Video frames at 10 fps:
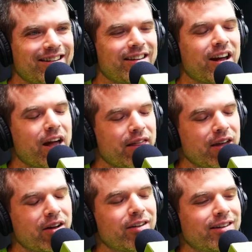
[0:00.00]
I think
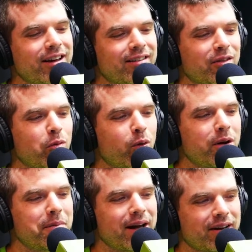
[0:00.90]
all it takes is one
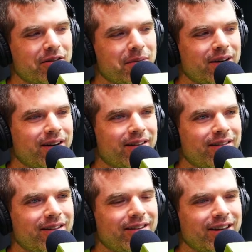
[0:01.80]
bad experience
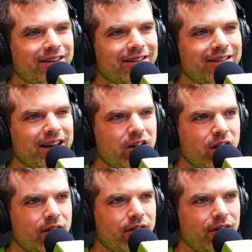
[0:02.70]
too, and then you're just like
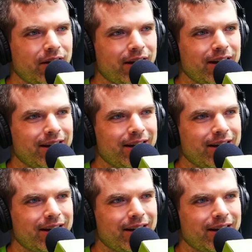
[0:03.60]
never again,